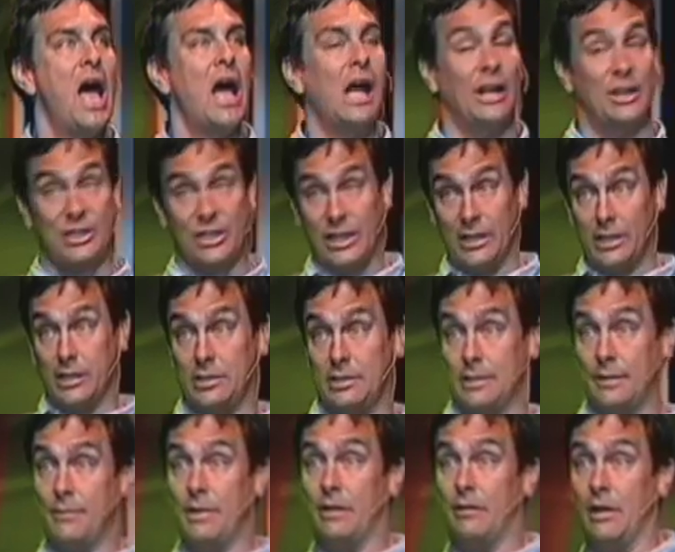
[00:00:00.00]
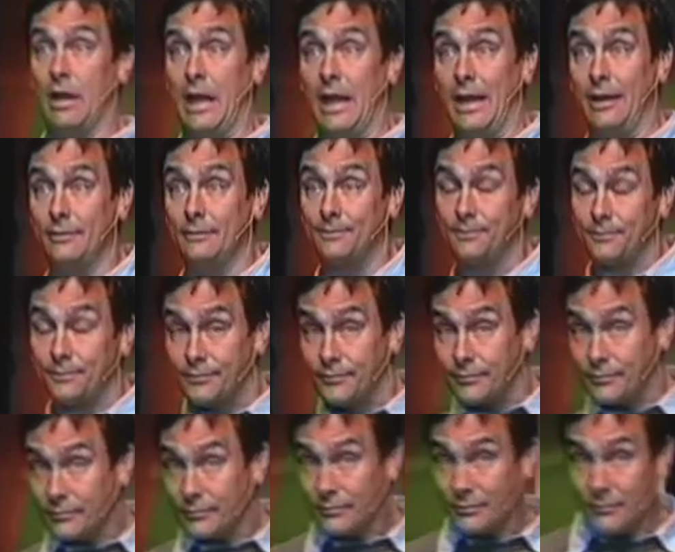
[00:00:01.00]
And she looks at me, right?
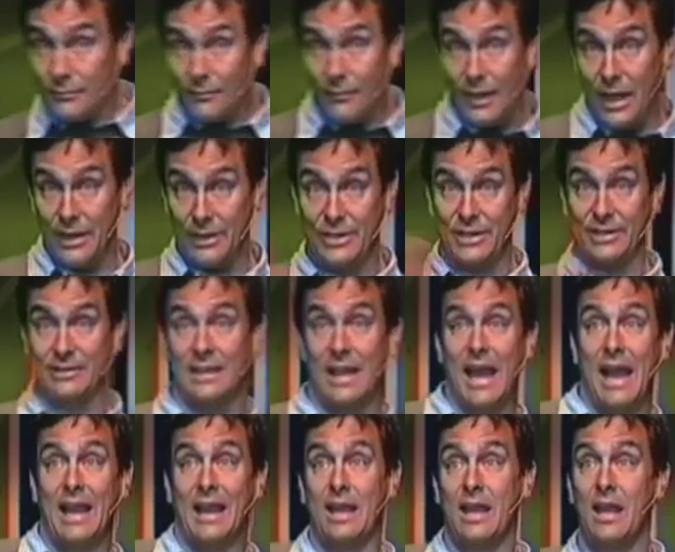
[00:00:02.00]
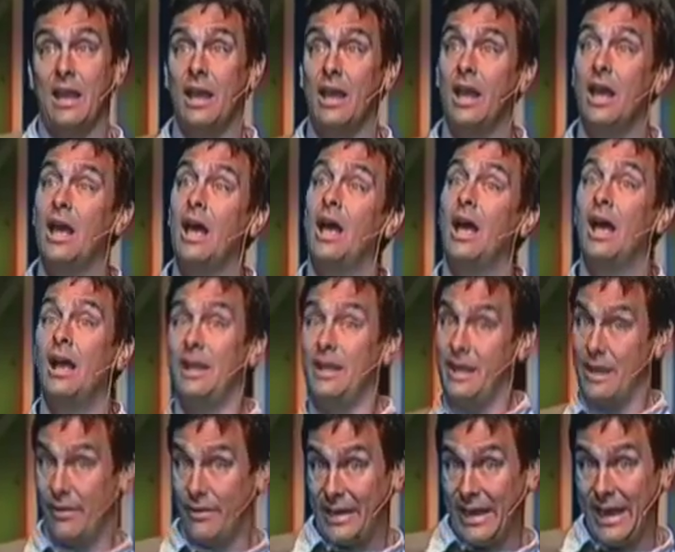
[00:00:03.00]
And she's like,
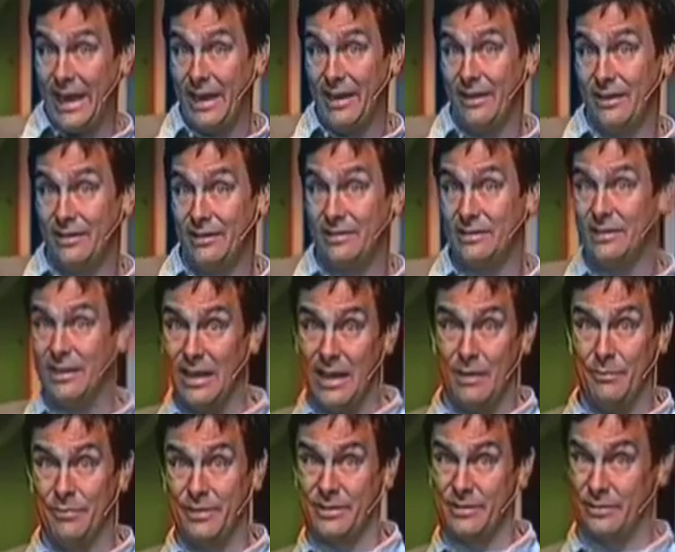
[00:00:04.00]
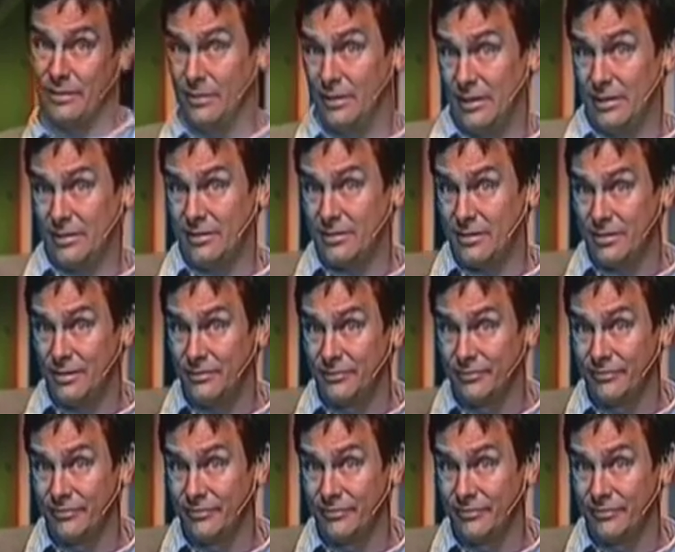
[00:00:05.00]
no, Candace, I'm Sirrus.